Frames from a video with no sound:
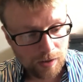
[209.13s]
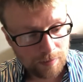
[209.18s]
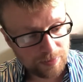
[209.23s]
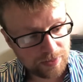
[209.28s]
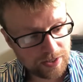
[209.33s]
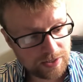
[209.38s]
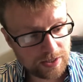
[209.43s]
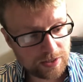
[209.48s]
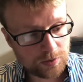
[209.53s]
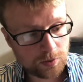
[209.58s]

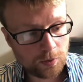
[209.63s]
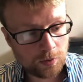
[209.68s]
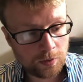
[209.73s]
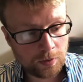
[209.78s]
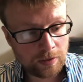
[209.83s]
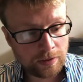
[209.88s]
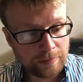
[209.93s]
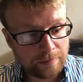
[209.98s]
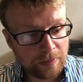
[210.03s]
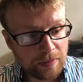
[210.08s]
This is
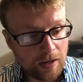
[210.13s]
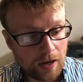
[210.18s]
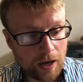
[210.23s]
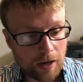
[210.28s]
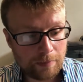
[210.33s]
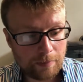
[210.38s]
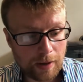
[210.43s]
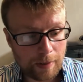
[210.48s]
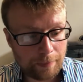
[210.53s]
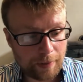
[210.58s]
all
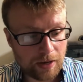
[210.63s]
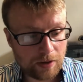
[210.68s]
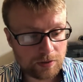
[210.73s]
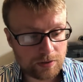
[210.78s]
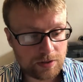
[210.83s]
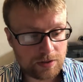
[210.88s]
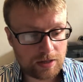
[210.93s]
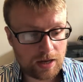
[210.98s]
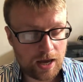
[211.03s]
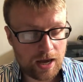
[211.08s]

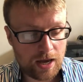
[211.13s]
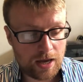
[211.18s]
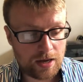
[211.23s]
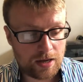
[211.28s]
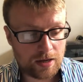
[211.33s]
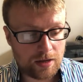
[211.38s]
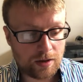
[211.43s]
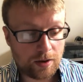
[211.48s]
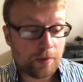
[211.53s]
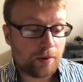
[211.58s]
about
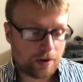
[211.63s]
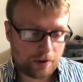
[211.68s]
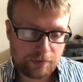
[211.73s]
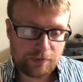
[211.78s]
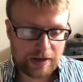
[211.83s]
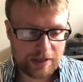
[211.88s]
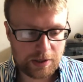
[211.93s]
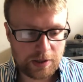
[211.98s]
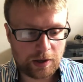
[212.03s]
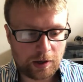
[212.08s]
I'll
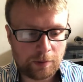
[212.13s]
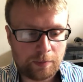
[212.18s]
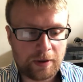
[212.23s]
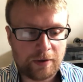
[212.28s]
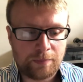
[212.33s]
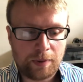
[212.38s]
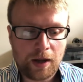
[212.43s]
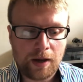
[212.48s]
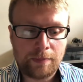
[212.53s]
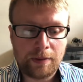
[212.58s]
read you the little bit
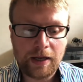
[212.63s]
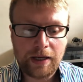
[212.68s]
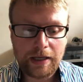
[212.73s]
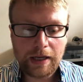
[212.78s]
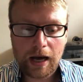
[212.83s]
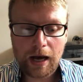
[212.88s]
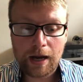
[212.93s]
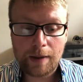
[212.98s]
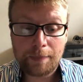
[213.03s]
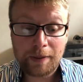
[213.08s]
of blurb.
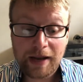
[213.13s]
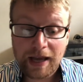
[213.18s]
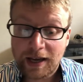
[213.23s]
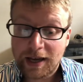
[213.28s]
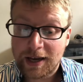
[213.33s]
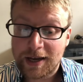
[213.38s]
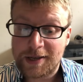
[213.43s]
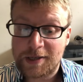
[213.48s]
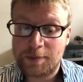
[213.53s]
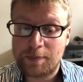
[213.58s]

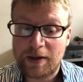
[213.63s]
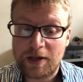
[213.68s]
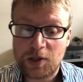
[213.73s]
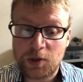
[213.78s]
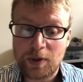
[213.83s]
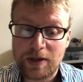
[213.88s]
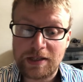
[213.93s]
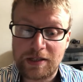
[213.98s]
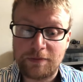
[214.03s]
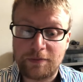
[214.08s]
Panenka has spent
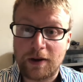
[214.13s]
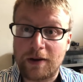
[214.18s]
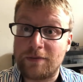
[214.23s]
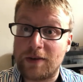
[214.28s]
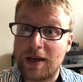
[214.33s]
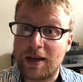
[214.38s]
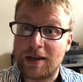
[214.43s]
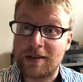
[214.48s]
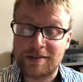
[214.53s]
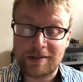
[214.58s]
25
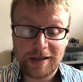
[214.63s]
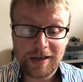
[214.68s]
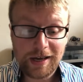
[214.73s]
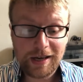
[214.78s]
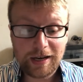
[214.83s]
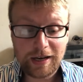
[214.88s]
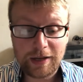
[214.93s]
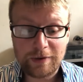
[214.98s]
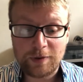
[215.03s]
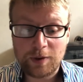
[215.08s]
years
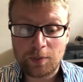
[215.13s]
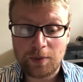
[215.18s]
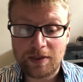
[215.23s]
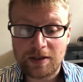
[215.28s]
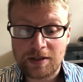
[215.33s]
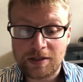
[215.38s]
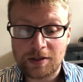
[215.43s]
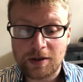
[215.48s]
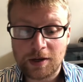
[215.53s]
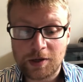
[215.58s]
living with the
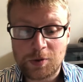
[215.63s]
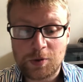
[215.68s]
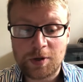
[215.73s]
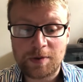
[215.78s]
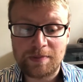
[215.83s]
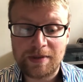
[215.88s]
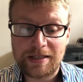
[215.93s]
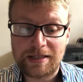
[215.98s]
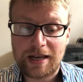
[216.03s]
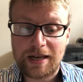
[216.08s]

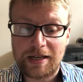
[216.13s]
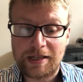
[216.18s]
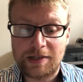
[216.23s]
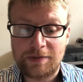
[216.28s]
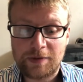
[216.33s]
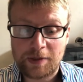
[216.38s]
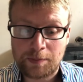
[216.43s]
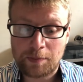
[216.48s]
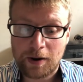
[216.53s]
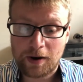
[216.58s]
disastrous mistakes
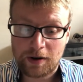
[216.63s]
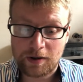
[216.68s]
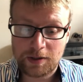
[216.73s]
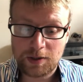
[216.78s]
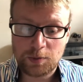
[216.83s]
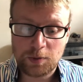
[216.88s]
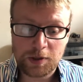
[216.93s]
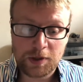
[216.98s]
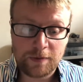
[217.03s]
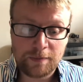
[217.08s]
of his
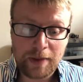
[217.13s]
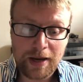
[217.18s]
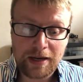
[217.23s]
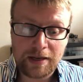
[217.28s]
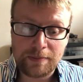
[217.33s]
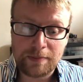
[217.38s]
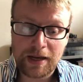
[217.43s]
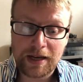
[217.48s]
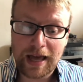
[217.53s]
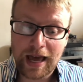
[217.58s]
past, which have made
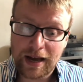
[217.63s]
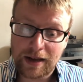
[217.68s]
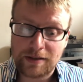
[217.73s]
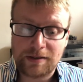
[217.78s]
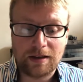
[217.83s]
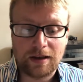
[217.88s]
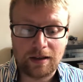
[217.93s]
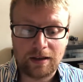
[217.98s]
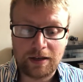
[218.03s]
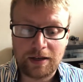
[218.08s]
him an
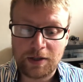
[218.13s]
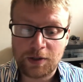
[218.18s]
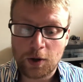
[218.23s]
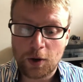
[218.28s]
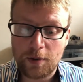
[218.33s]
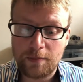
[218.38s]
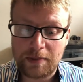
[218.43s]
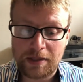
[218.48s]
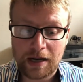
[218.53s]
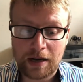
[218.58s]
exile in his
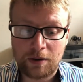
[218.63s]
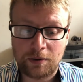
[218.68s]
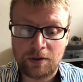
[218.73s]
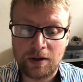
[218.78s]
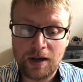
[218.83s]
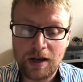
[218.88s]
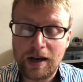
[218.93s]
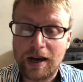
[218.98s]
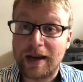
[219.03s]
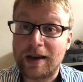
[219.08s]
hometown
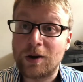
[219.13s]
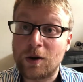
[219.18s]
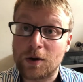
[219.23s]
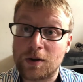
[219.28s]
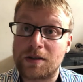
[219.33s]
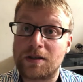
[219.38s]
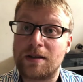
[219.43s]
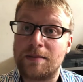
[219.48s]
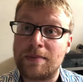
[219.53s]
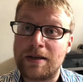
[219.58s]
and
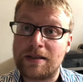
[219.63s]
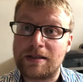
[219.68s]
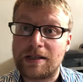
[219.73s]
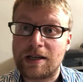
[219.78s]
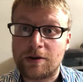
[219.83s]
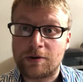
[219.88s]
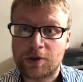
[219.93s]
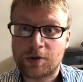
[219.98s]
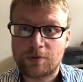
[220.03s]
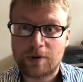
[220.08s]
cost him his
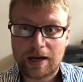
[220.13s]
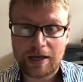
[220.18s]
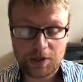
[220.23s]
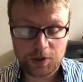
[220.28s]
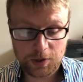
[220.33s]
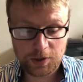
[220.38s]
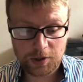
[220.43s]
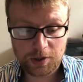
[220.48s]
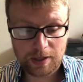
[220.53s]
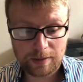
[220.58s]
dearest
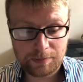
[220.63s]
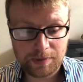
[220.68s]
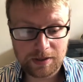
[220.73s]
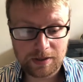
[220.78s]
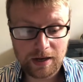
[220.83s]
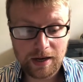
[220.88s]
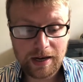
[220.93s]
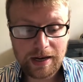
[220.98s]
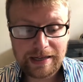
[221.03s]
relationships.